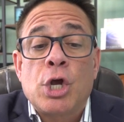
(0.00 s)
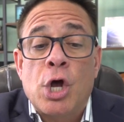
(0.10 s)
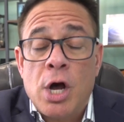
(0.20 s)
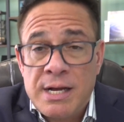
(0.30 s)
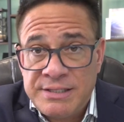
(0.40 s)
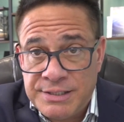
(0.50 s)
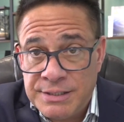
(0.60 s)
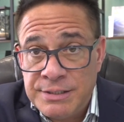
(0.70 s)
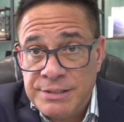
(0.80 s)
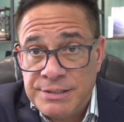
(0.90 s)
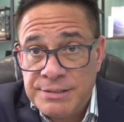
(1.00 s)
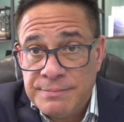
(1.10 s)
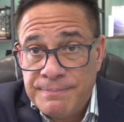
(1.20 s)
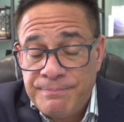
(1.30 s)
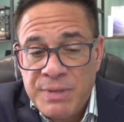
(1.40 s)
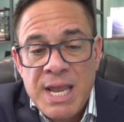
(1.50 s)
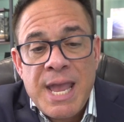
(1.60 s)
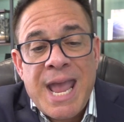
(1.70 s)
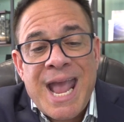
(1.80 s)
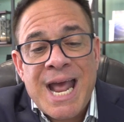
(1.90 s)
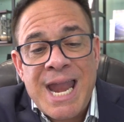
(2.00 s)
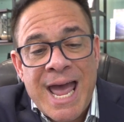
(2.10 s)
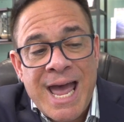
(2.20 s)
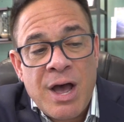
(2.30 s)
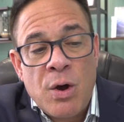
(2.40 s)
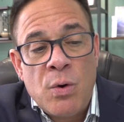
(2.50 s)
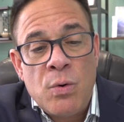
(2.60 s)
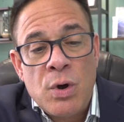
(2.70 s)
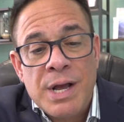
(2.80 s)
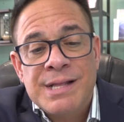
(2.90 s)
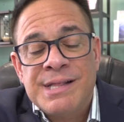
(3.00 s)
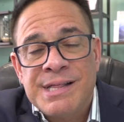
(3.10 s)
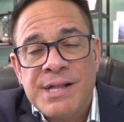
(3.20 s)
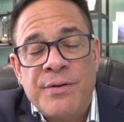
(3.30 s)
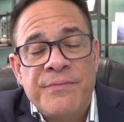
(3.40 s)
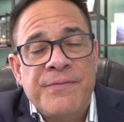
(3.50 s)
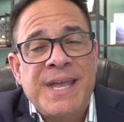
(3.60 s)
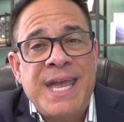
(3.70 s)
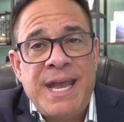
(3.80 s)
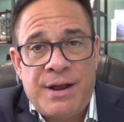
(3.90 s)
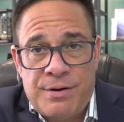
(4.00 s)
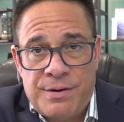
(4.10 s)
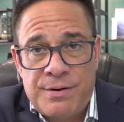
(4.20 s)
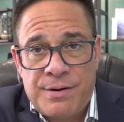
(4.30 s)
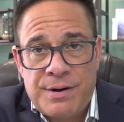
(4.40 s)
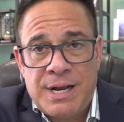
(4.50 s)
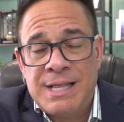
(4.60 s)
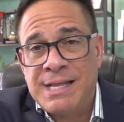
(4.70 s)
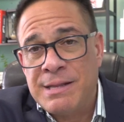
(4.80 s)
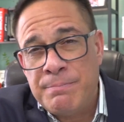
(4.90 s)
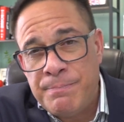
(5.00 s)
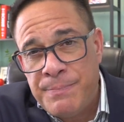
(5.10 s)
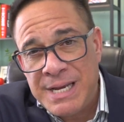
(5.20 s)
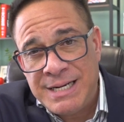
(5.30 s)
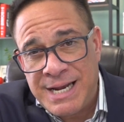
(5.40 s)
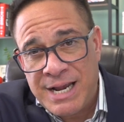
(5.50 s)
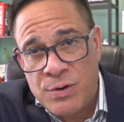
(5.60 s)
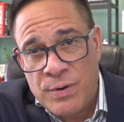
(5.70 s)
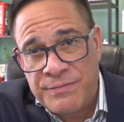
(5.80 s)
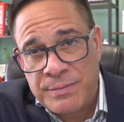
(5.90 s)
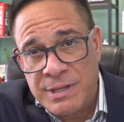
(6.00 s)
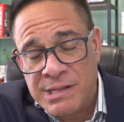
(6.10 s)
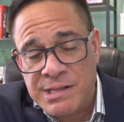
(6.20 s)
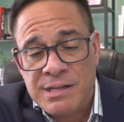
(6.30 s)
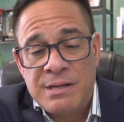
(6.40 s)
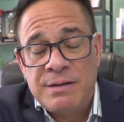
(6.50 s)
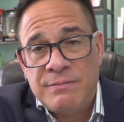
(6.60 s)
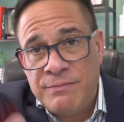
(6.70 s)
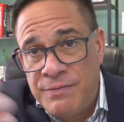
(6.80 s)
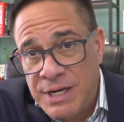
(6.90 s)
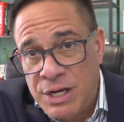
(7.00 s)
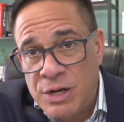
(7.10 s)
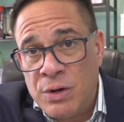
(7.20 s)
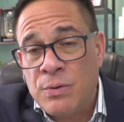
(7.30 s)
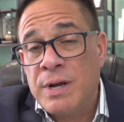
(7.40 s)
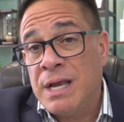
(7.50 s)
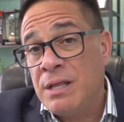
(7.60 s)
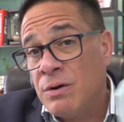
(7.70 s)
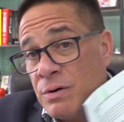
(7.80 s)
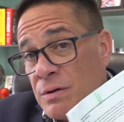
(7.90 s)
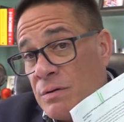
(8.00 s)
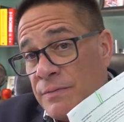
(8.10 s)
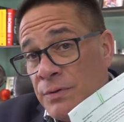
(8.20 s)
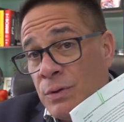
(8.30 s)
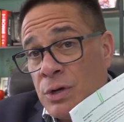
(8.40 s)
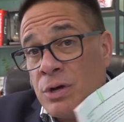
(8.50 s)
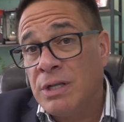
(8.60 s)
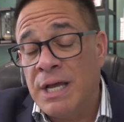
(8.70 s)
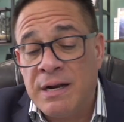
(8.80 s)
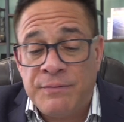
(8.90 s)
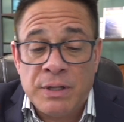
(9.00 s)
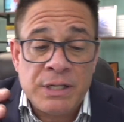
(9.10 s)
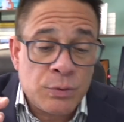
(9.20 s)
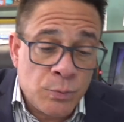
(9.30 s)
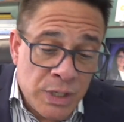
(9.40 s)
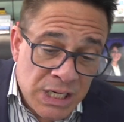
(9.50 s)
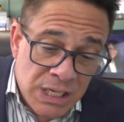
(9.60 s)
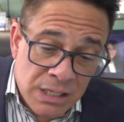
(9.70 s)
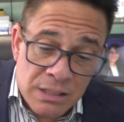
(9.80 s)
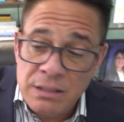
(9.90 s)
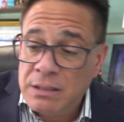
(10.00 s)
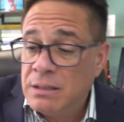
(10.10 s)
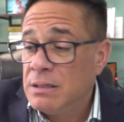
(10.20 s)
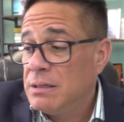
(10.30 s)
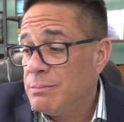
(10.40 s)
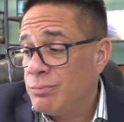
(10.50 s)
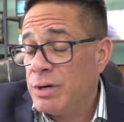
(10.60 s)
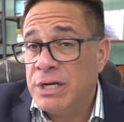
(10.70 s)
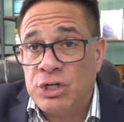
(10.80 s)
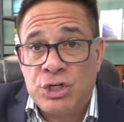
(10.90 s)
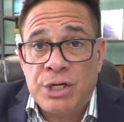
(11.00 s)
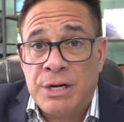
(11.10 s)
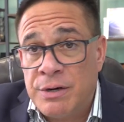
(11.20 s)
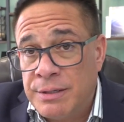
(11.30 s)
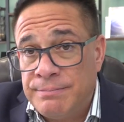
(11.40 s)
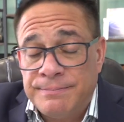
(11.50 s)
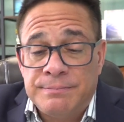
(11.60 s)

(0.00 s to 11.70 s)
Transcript: causes, and how self care, and that's a big takeaway from this video and the article. If you look online, if you like to read, print it, share it,